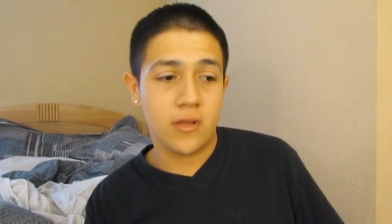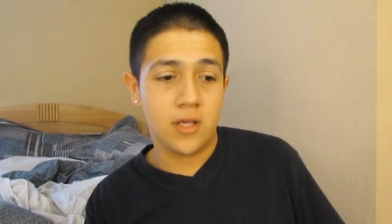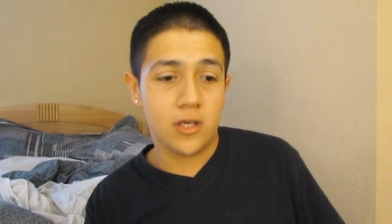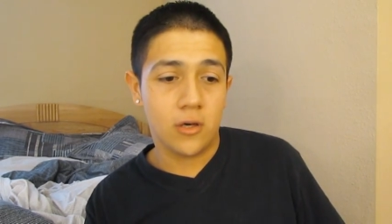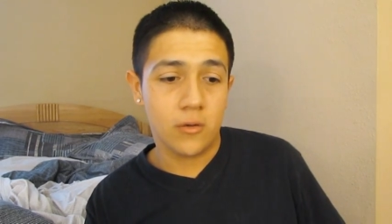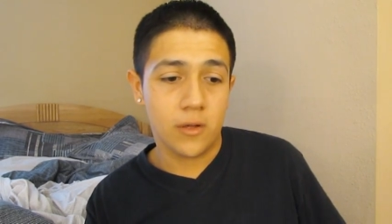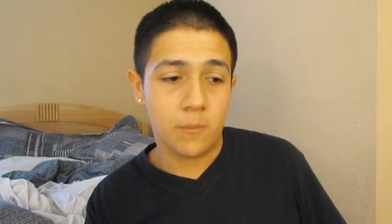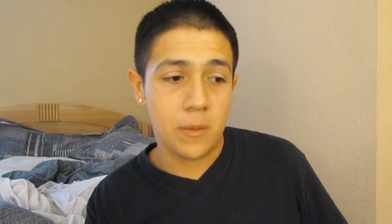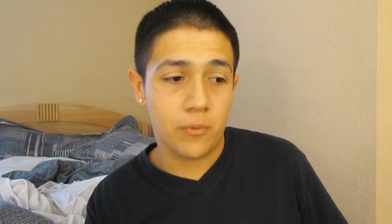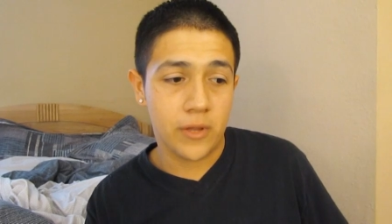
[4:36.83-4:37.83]
you know, the
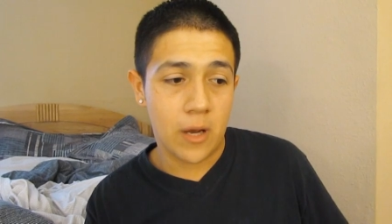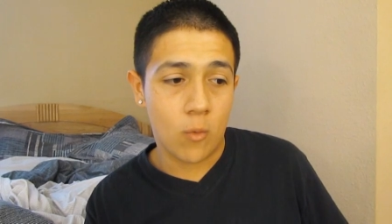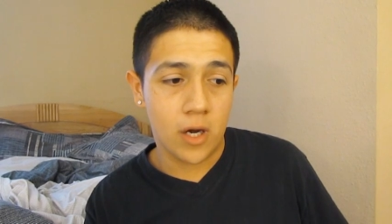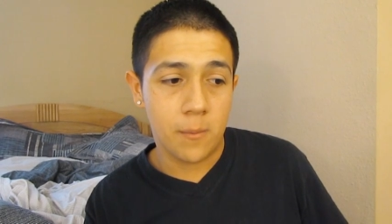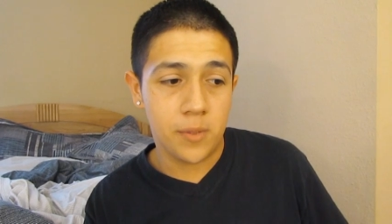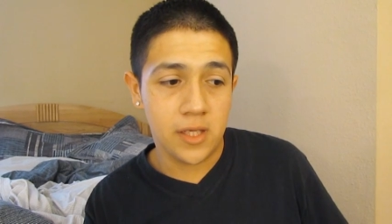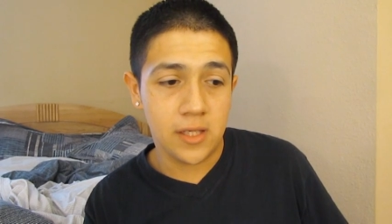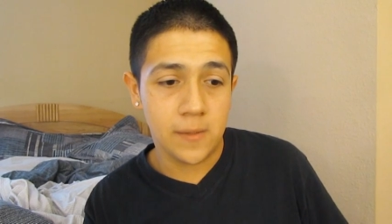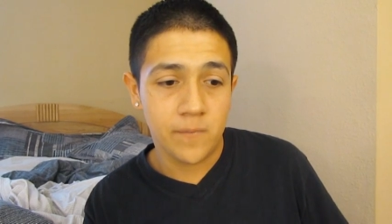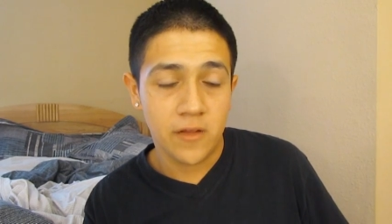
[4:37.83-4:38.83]
people that want to
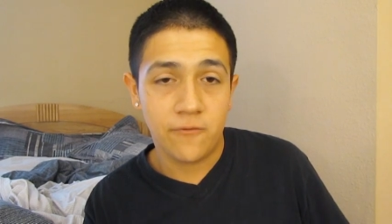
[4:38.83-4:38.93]
be